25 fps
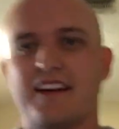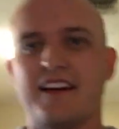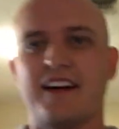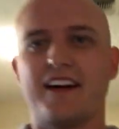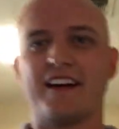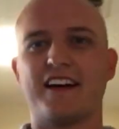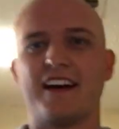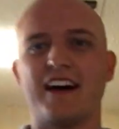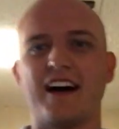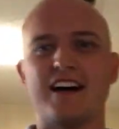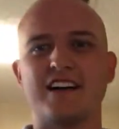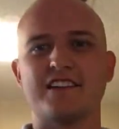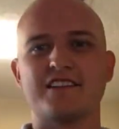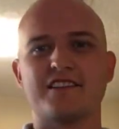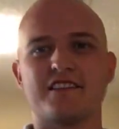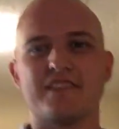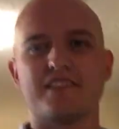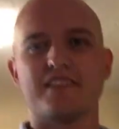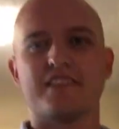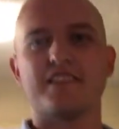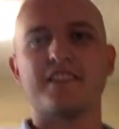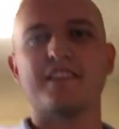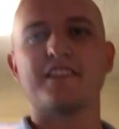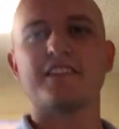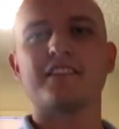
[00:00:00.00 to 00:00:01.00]
Hey guys,
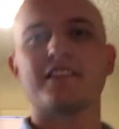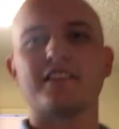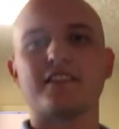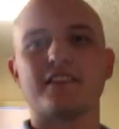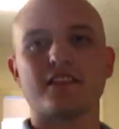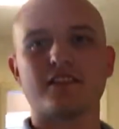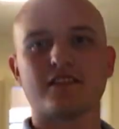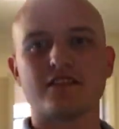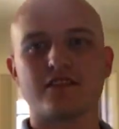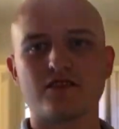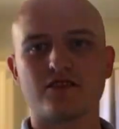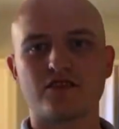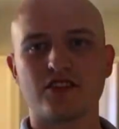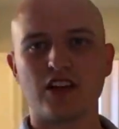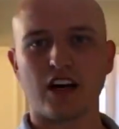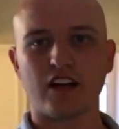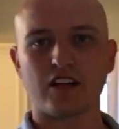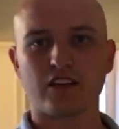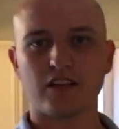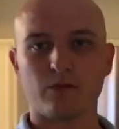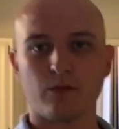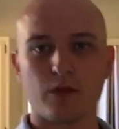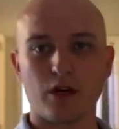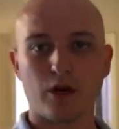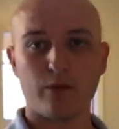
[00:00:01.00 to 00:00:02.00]
this is
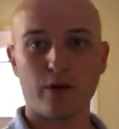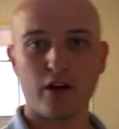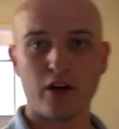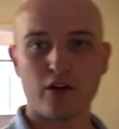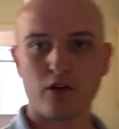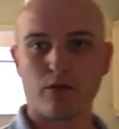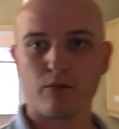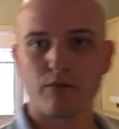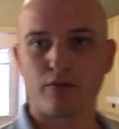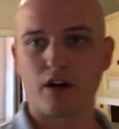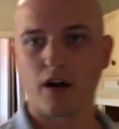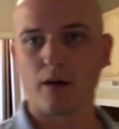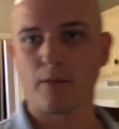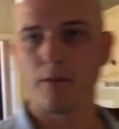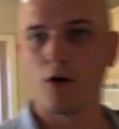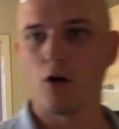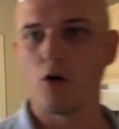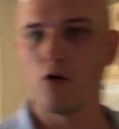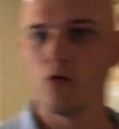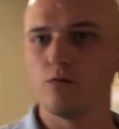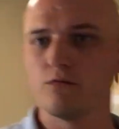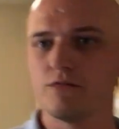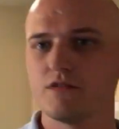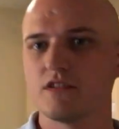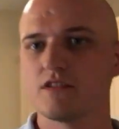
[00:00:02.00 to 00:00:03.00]
Jonathan Barbero with Prime
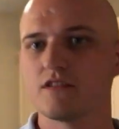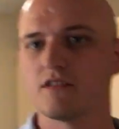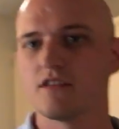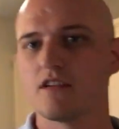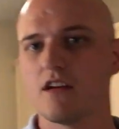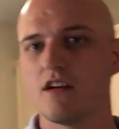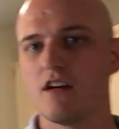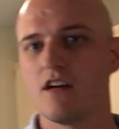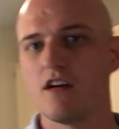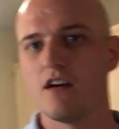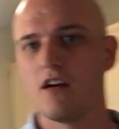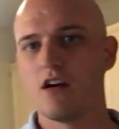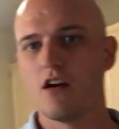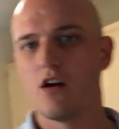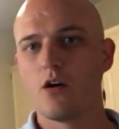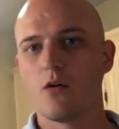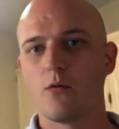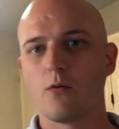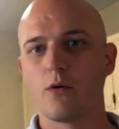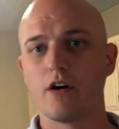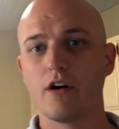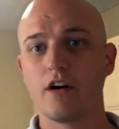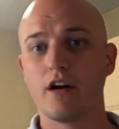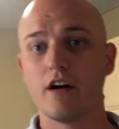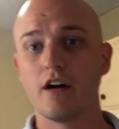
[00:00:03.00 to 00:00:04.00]
Homes.
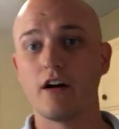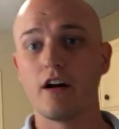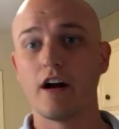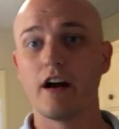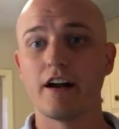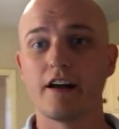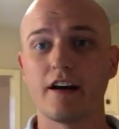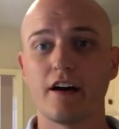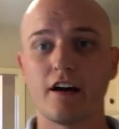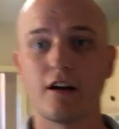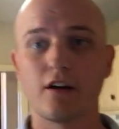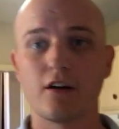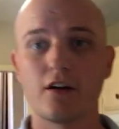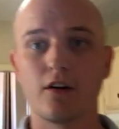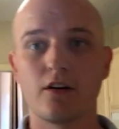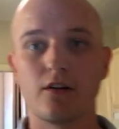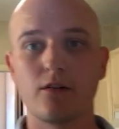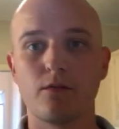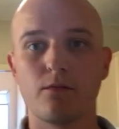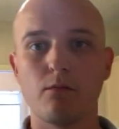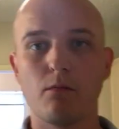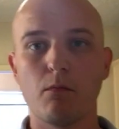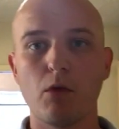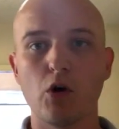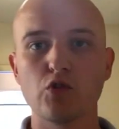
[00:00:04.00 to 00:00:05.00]
We're here at
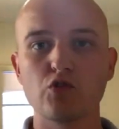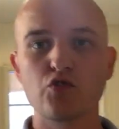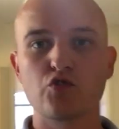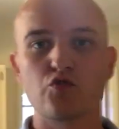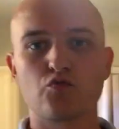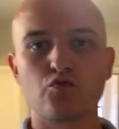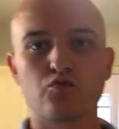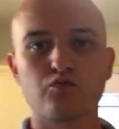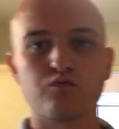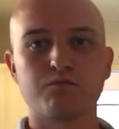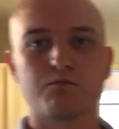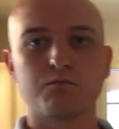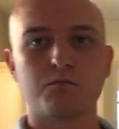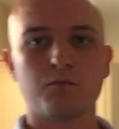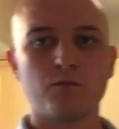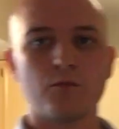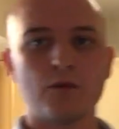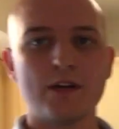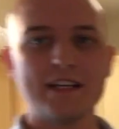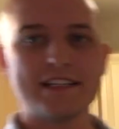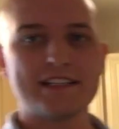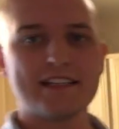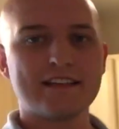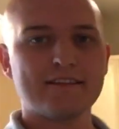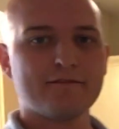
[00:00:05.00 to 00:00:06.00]
our most
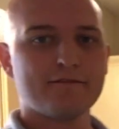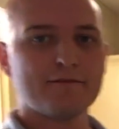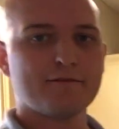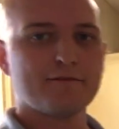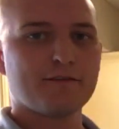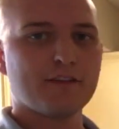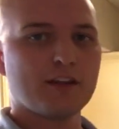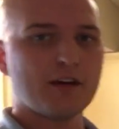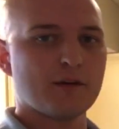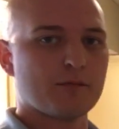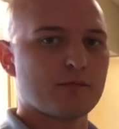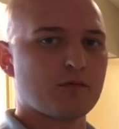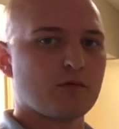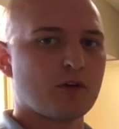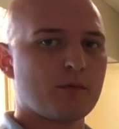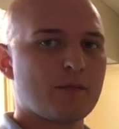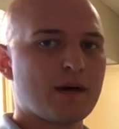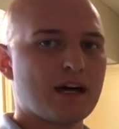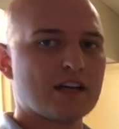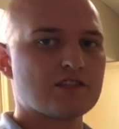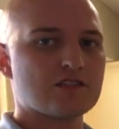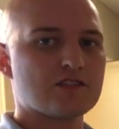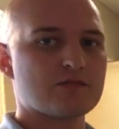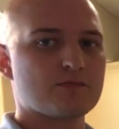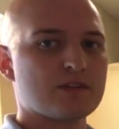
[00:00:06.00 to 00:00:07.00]
recent flip. We're
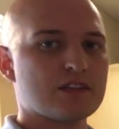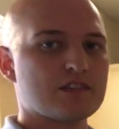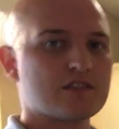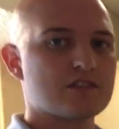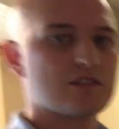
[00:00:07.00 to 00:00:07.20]
about to be